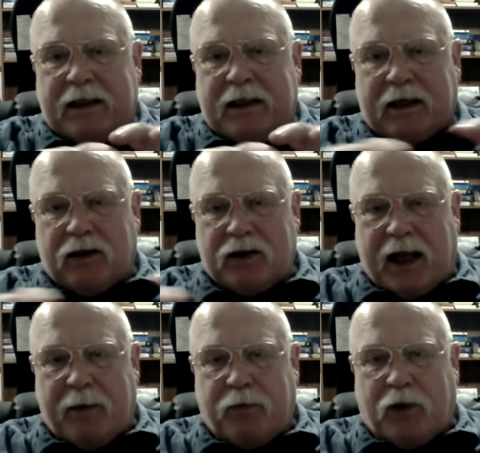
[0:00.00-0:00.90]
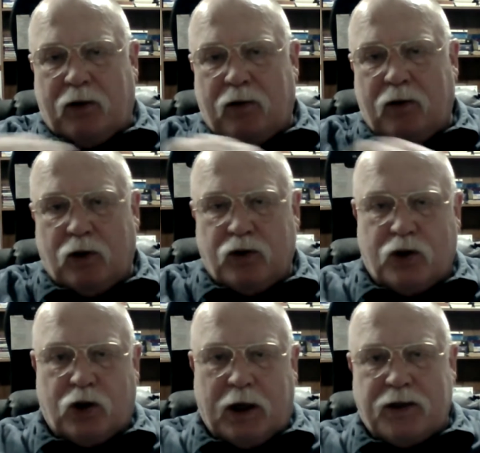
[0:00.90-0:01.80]
ticker tape that goes
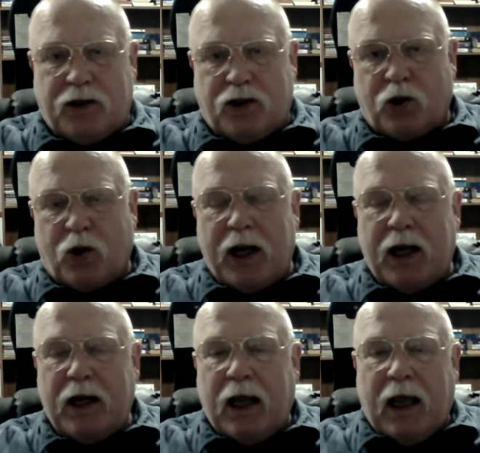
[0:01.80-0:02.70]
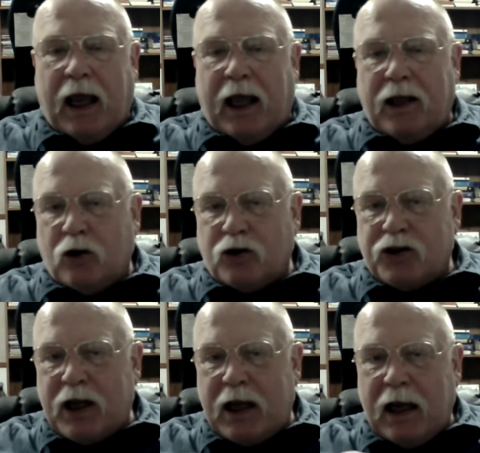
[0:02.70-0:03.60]
across the screen, and you'll
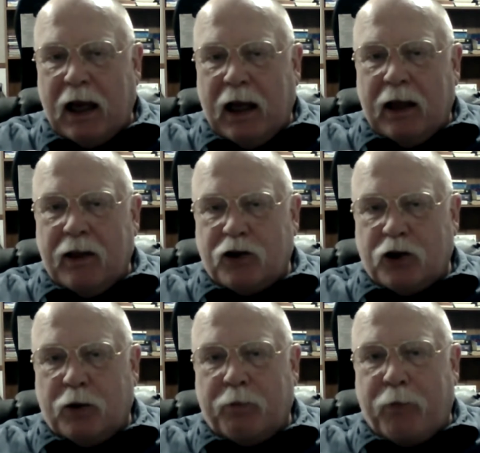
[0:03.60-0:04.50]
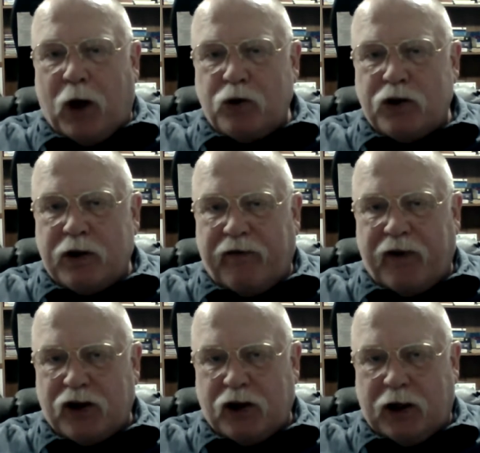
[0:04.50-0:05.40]
see the term most
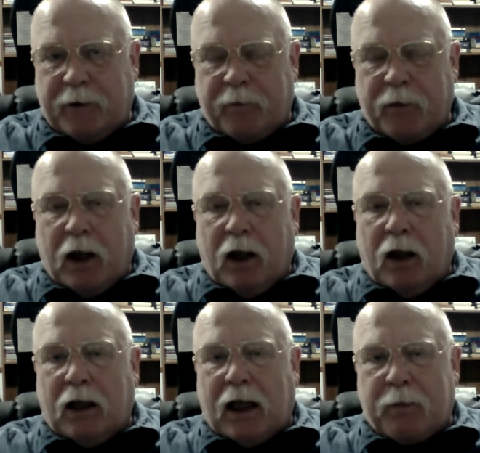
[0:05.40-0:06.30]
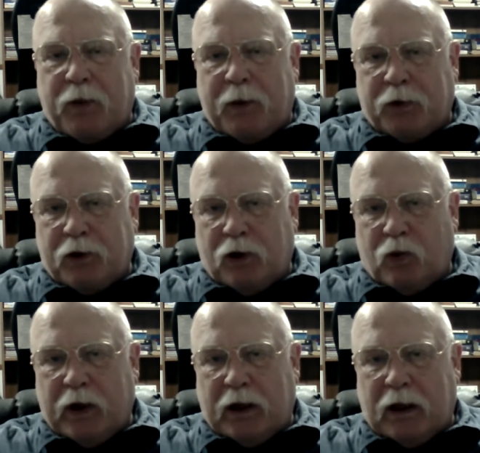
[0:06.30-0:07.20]
efficient. A lot of people don't
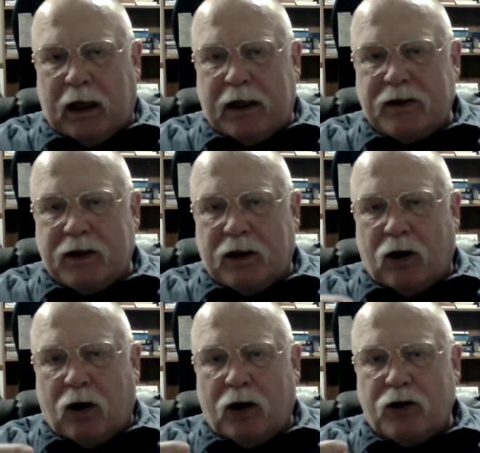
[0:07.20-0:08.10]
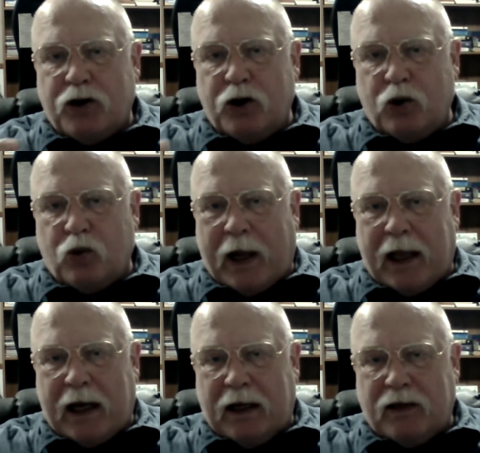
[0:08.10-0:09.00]
realize there are 2
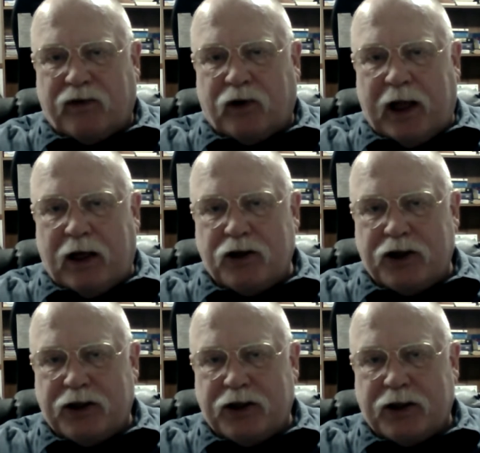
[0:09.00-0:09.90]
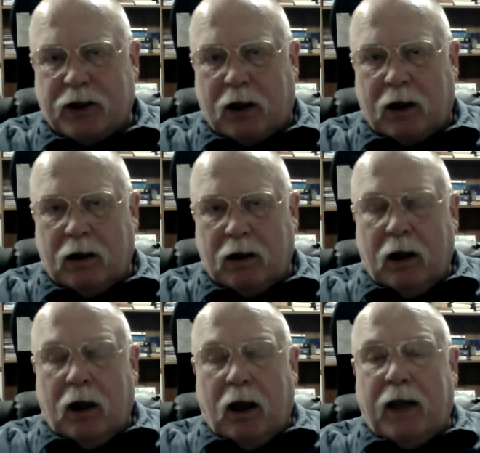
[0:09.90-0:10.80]
ratings for Energy Star,
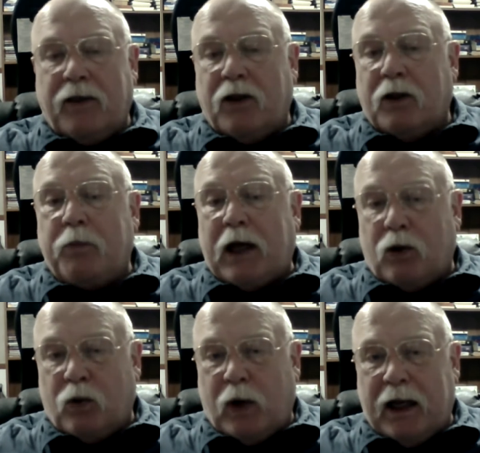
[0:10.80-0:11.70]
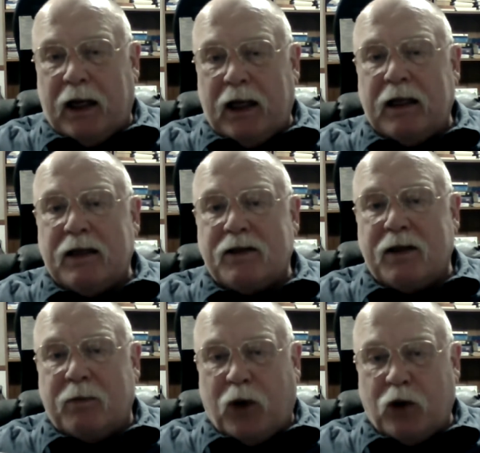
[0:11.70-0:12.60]
and the better rating is
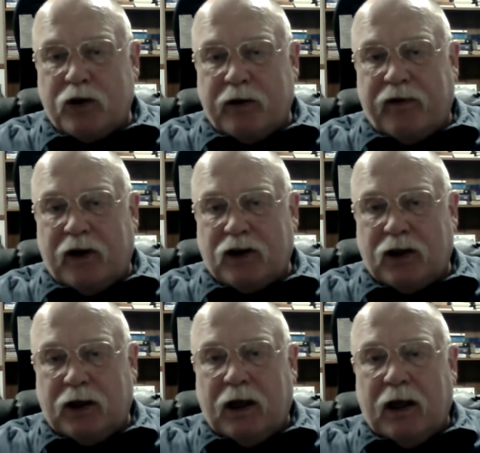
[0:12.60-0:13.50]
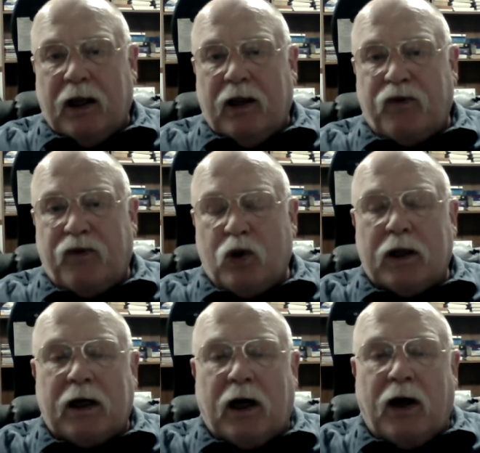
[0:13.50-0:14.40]
the most efficient. If you
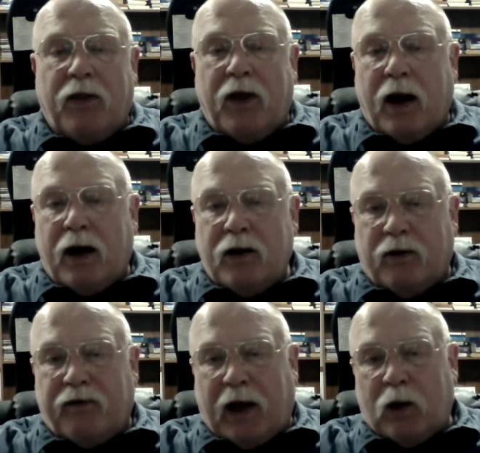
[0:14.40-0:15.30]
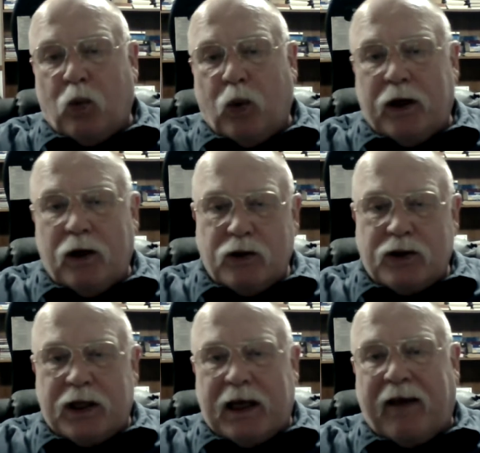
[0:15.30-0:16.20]
click on there, you'll find
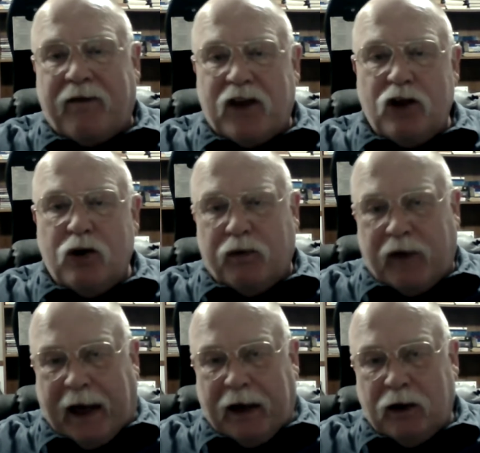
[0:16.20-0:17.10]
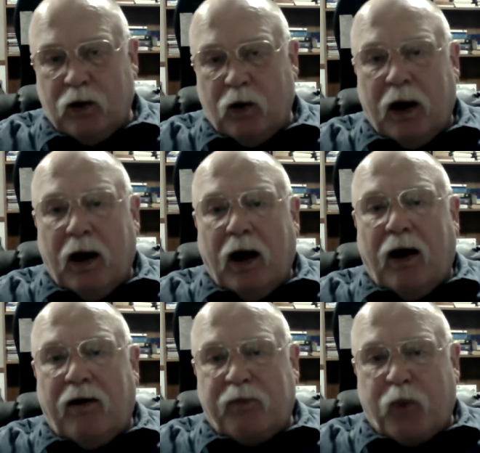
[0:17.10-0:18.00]
windows that have a U value
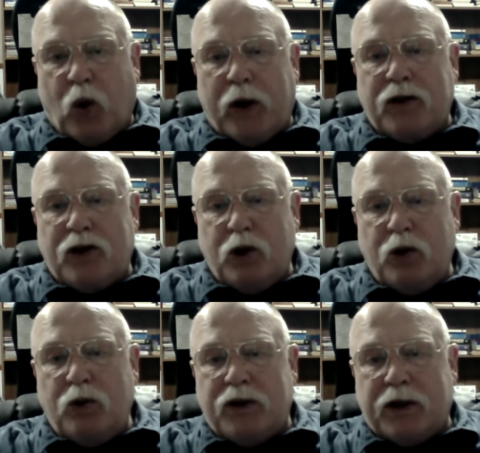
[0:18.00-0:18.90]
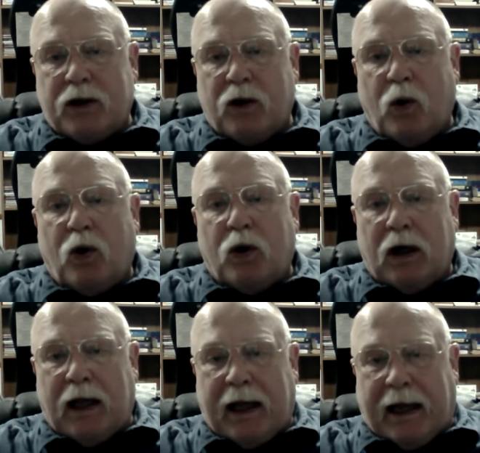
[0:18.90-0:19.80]
of 0.20
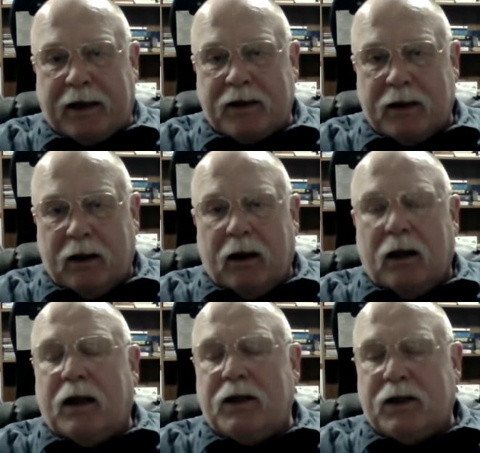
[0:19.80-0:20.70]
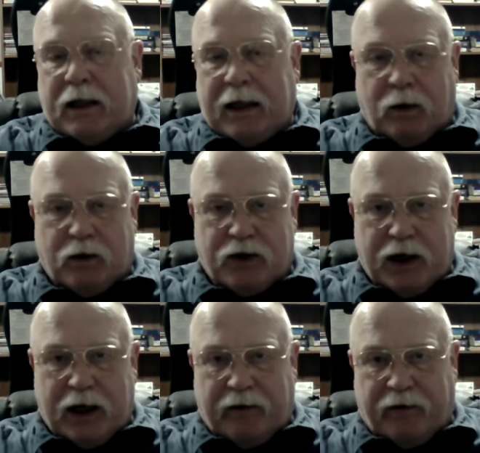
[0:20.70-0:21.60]
or less. I said that was an
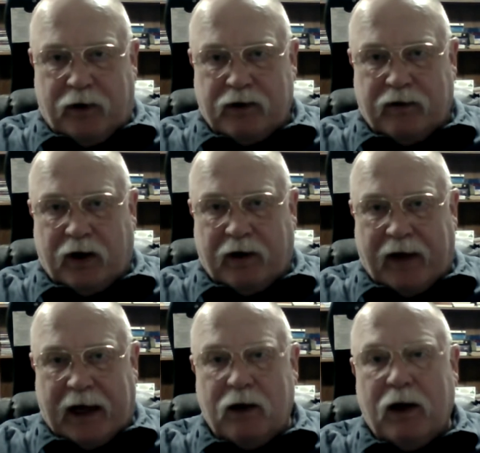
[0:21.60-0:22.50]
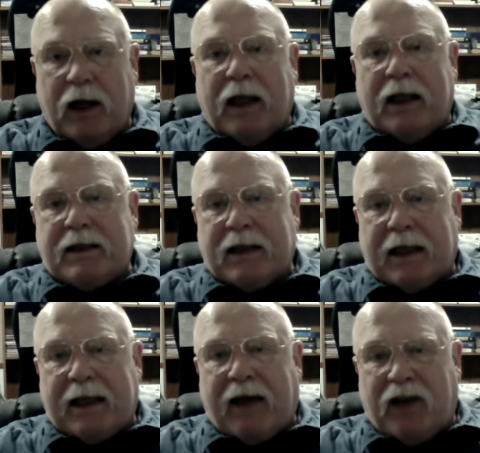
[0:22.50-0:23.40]
inverse of R value. That's
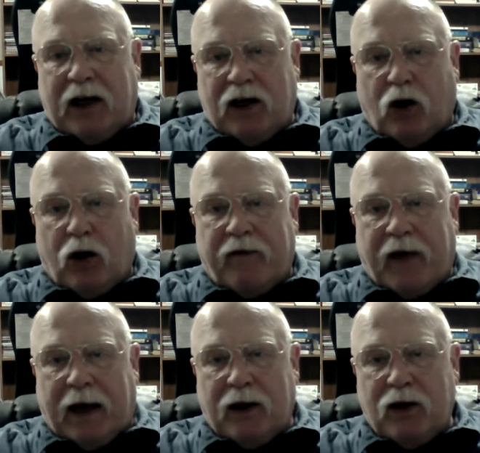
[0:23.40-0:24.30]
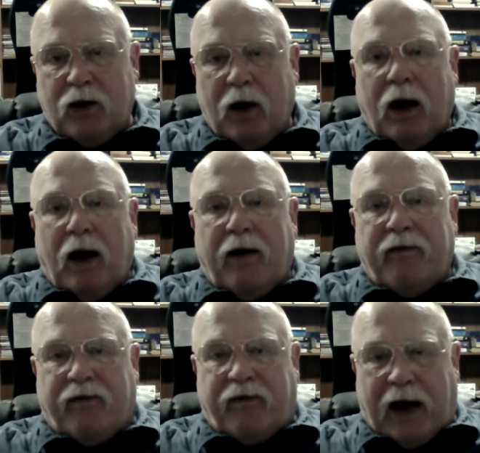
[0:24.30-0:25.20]
like having an R value
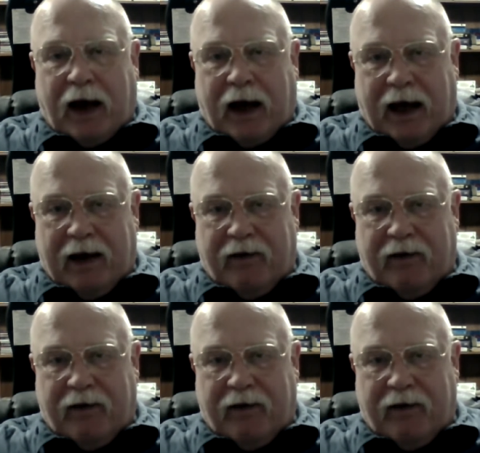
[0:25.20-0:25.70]
of 5,